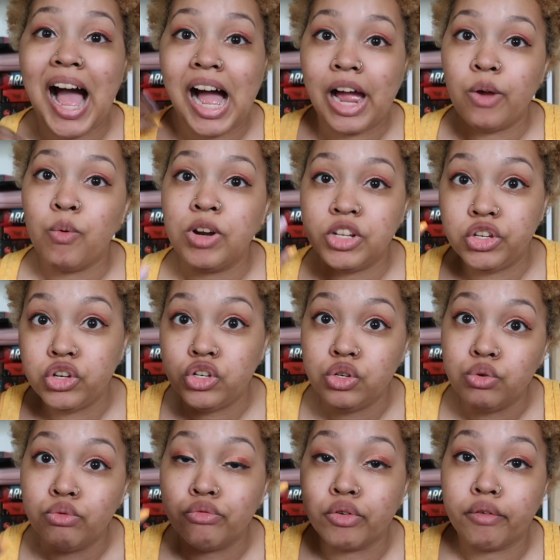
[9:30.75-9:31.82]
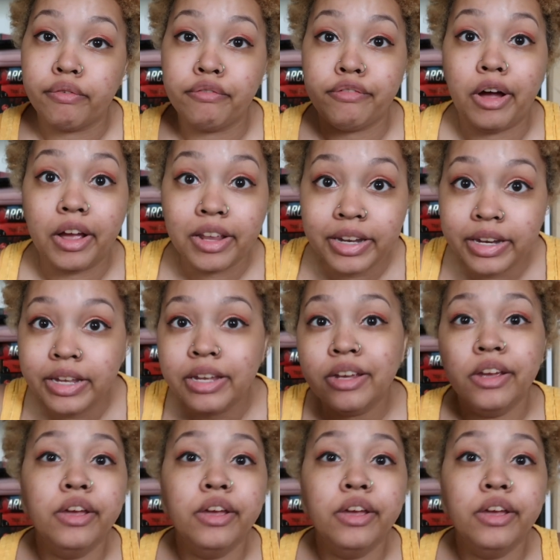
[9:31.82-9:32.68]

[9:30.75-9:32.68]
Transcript: I wanted to do for fun